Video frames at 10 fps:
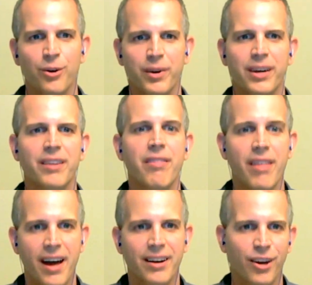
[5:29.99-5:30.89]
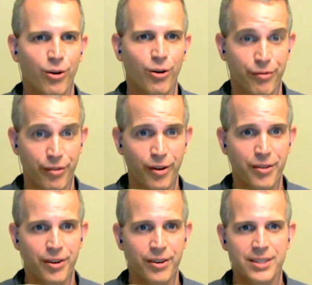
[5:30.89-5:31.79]
We can then go
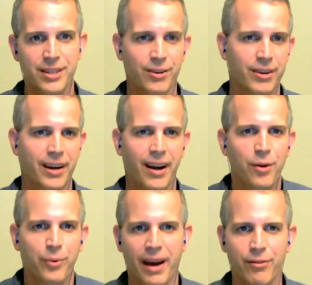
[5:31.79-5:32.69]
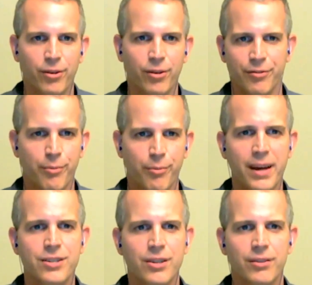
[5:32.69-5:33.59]
further and say, okay, now that we have all this
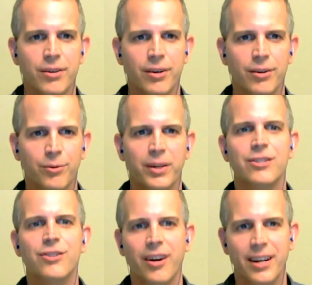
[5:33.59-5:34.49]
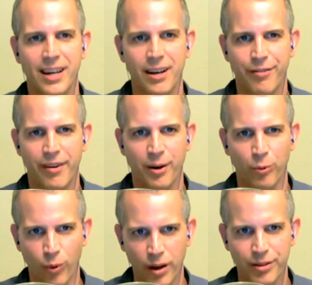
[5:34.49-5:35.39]
information, we can start identifying
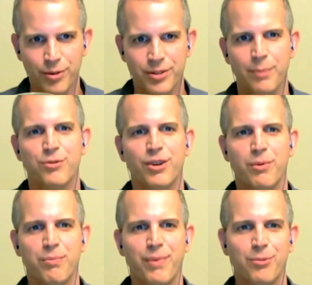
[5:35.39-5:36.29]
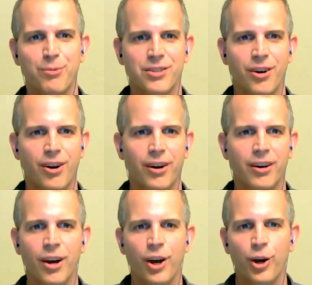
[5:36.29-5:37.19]
what those upstream impairments are.